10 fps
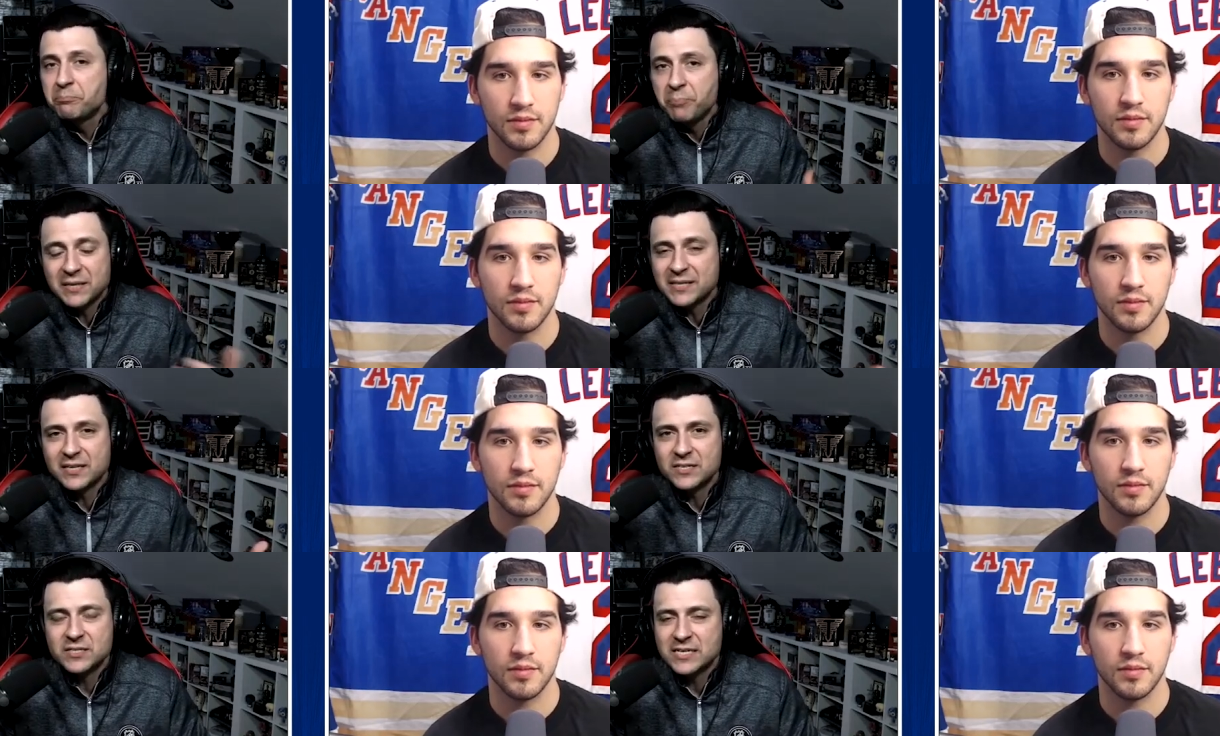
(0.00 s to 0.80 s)
Speaker 1: But that
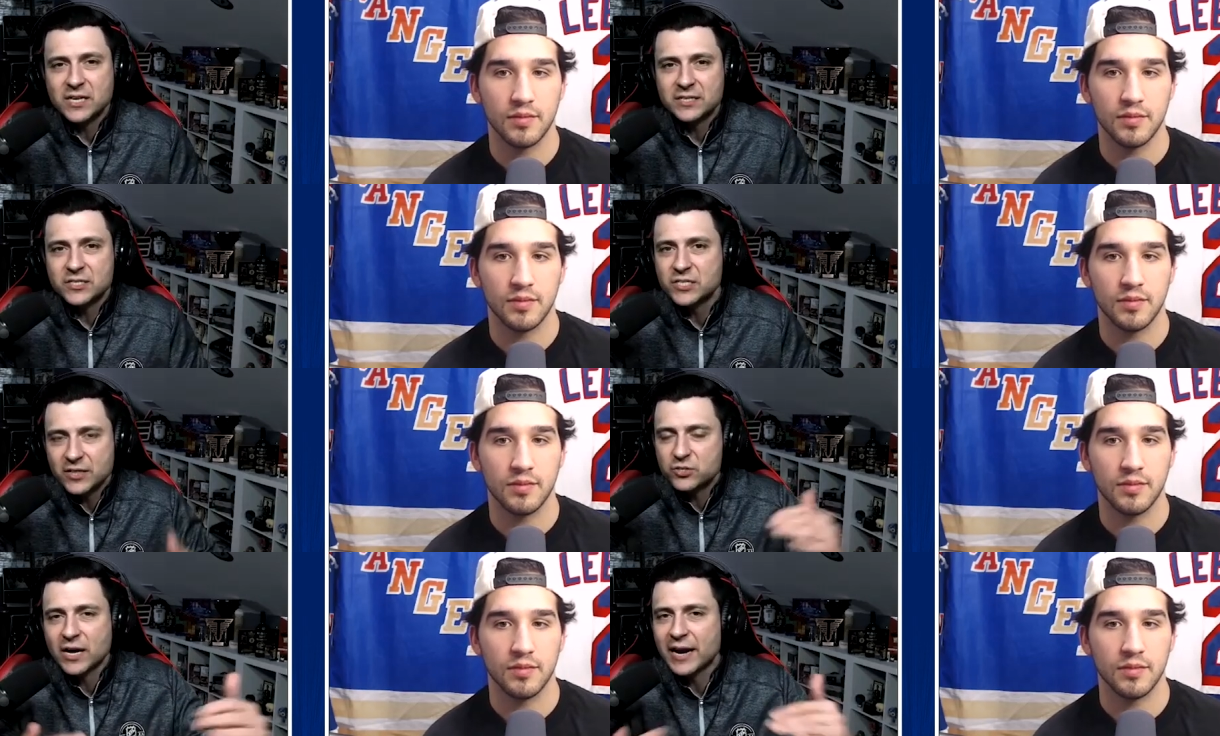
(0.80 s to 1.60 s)
does that's not to say
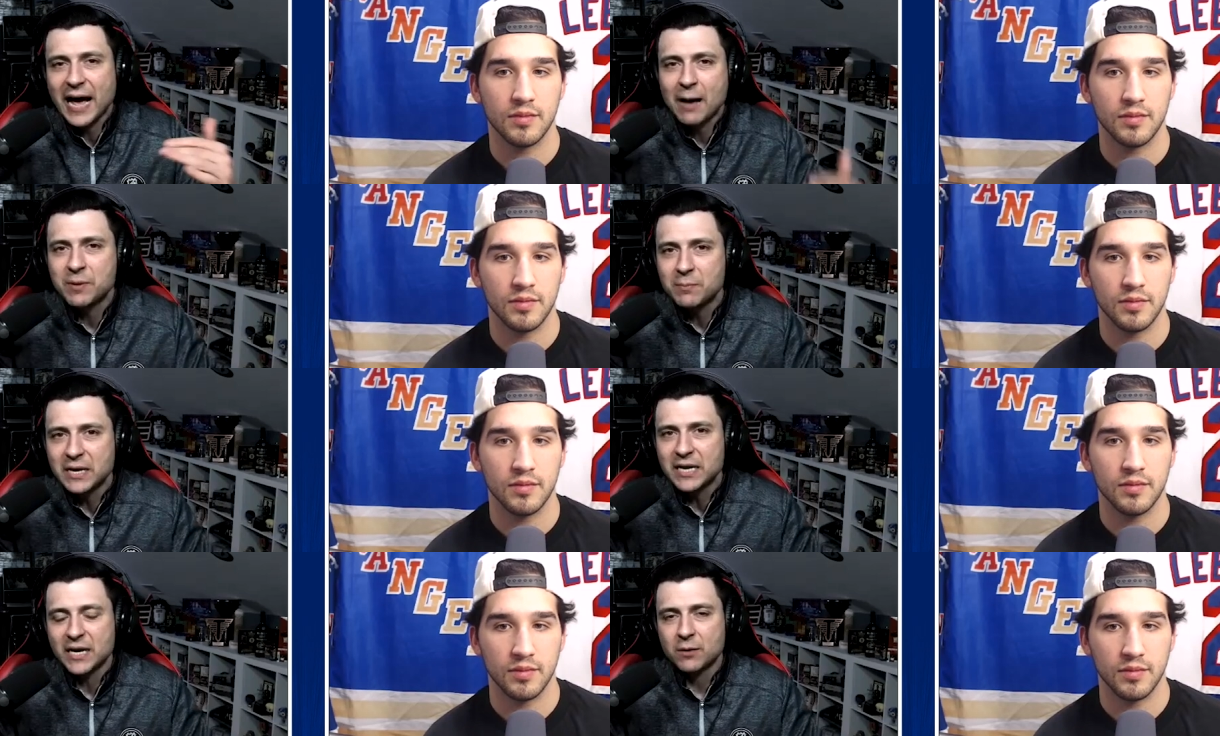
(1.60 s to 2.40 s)
there's not a happy
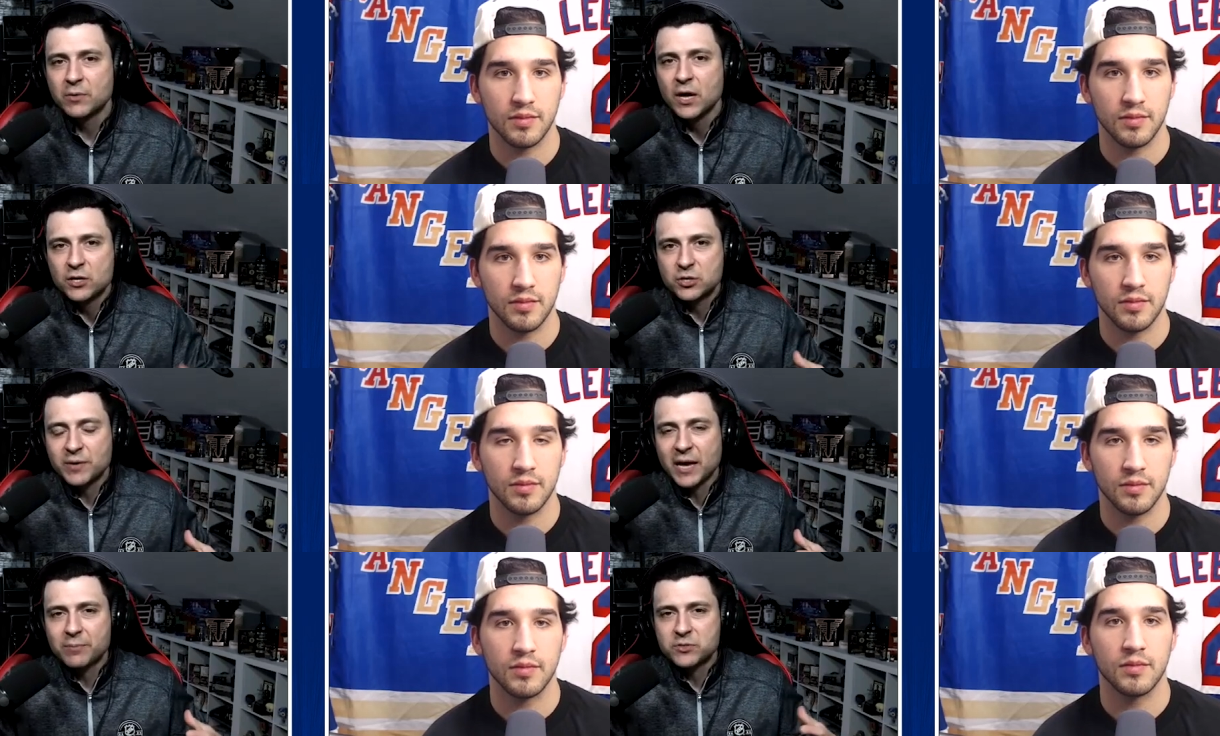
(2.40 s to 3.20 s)
medium to
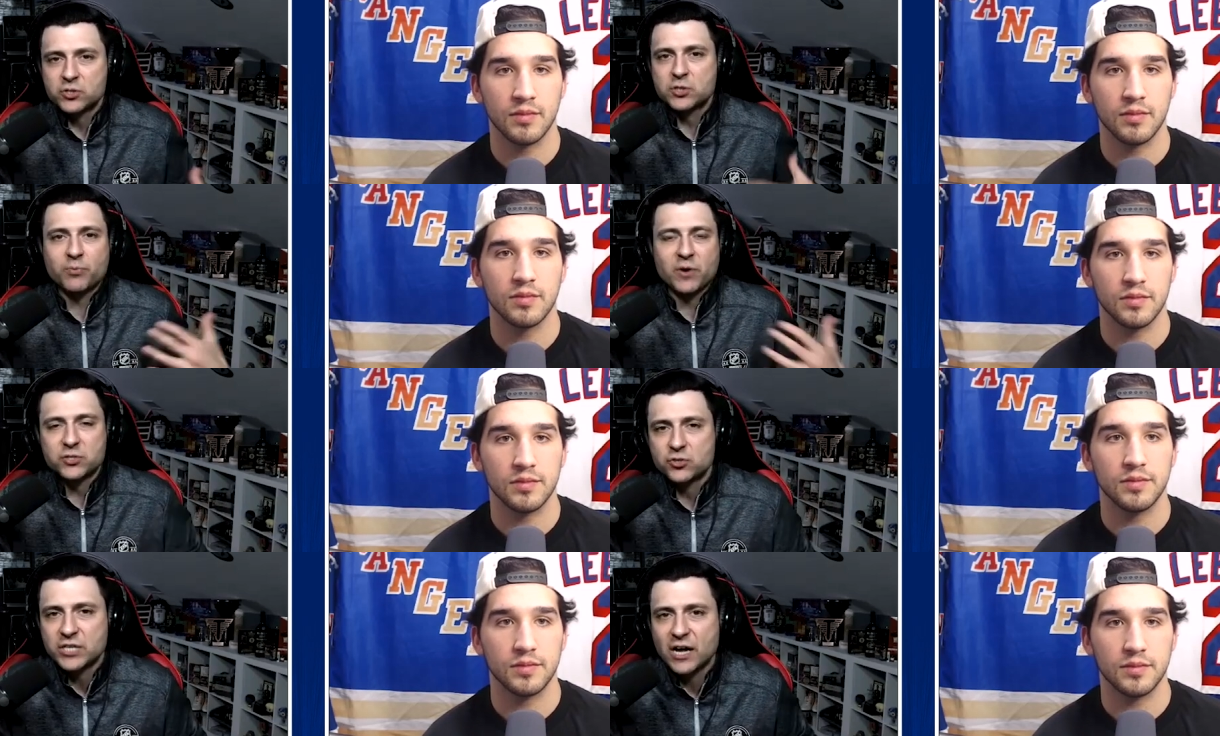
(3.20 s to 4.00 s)
be able to express
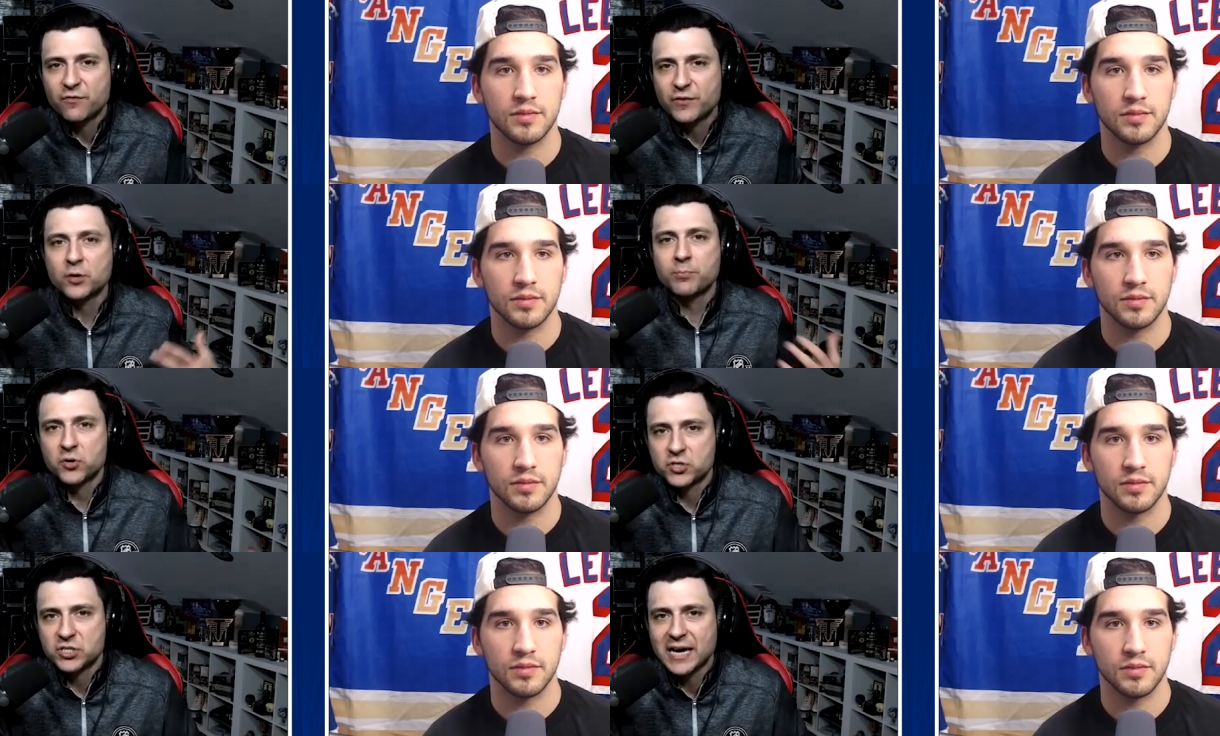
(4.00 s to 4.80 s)
yourself and your
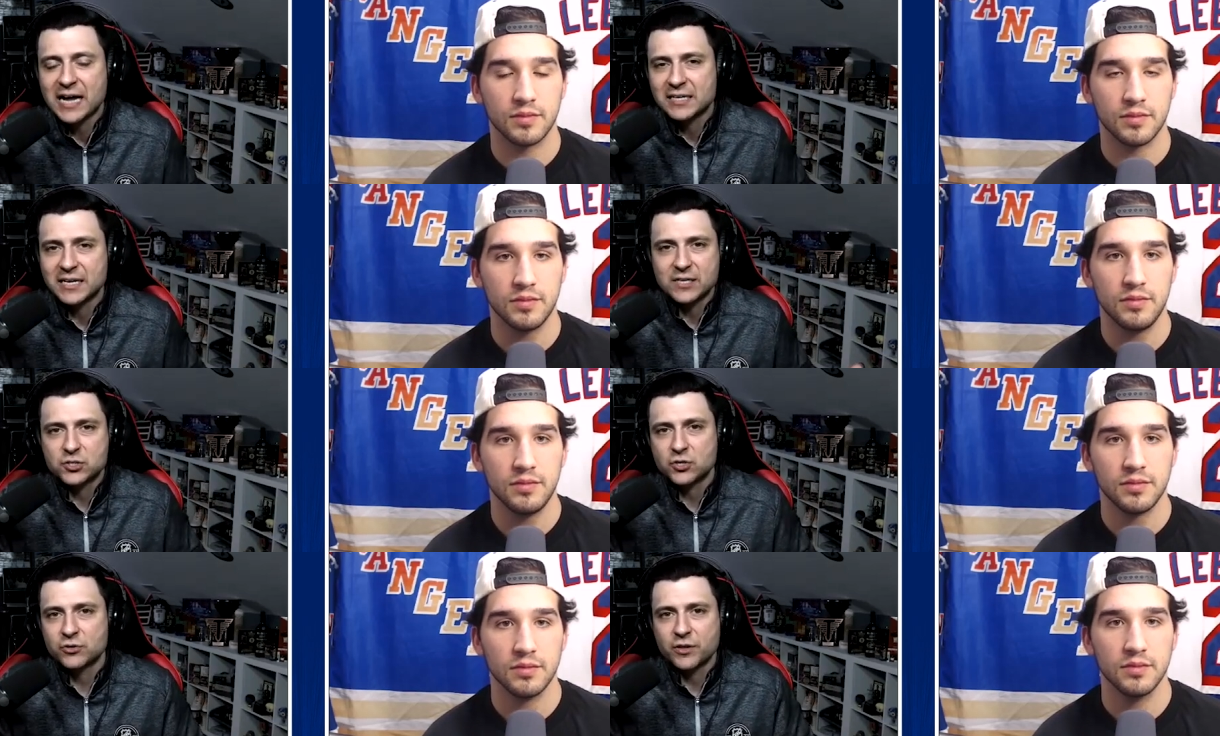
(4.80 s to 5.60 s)
personality in
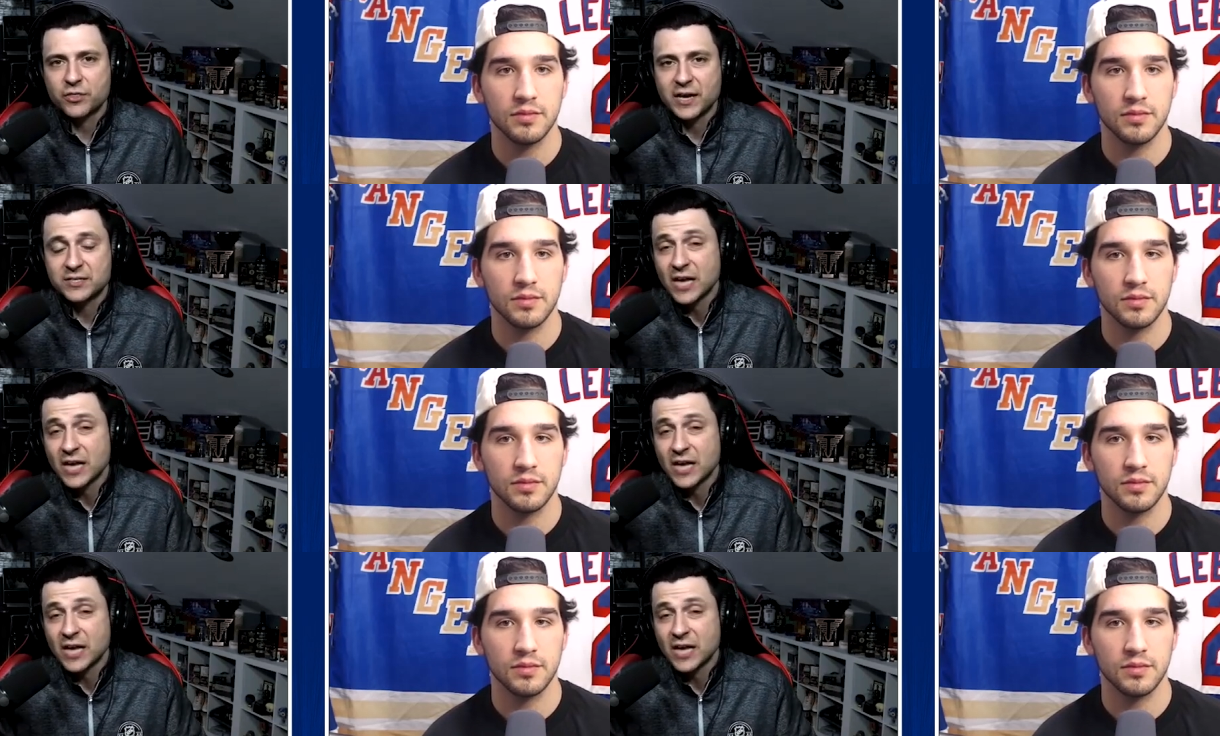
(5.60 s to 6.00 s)
certain things.